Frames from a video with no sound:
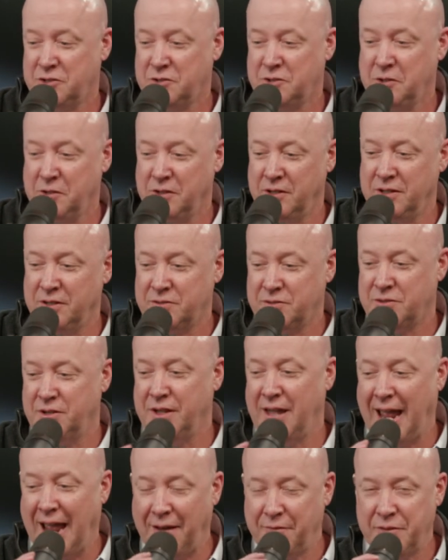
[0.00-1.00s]
to
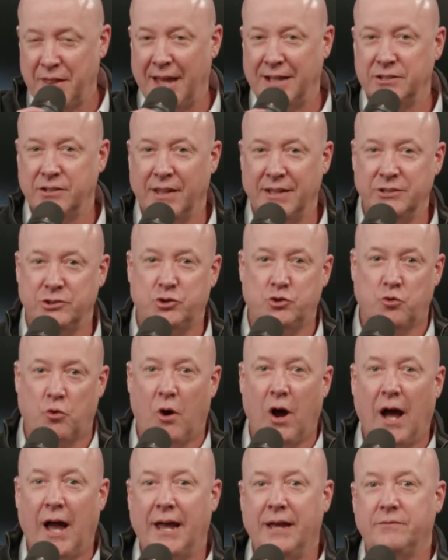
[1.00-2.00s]
to have that that
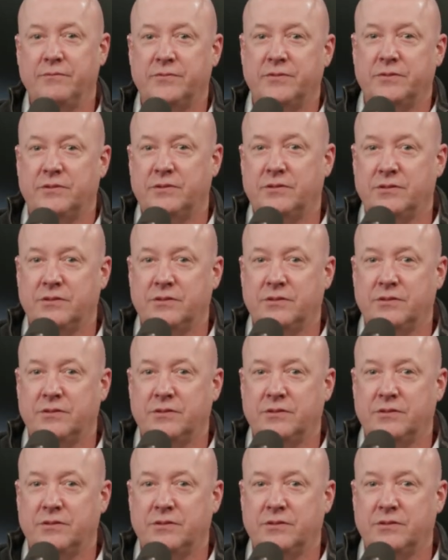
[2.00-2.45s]
drive